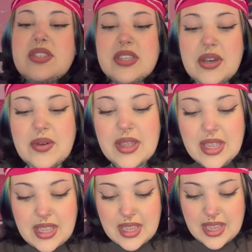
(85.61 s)
So
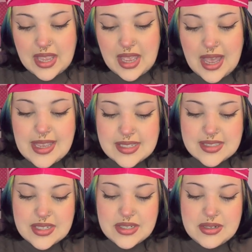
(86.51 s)
I
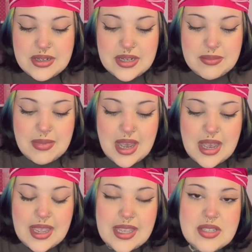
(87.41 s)
consider
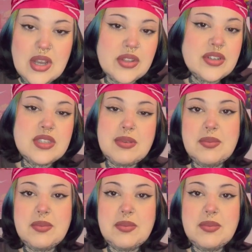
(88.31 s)
my tolerance to be